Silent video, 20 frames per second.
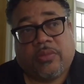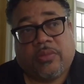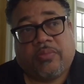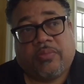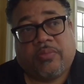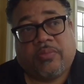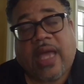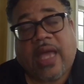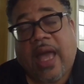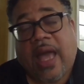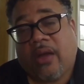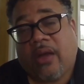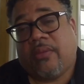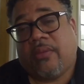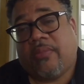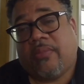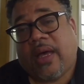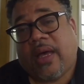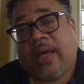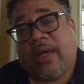touted
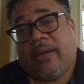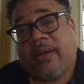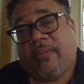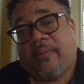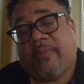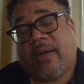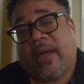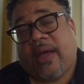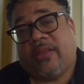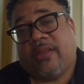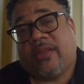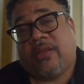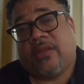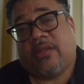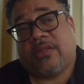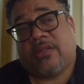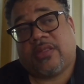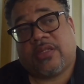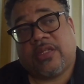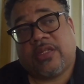by
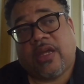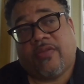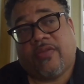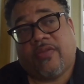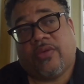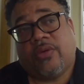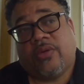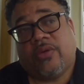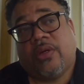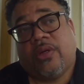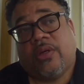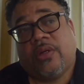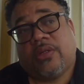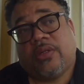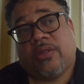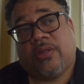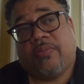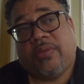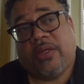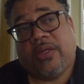several to
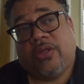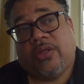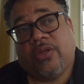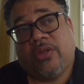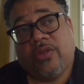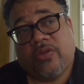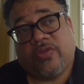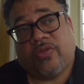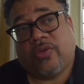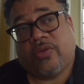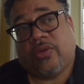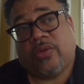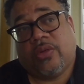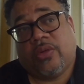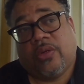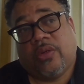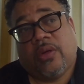be useful.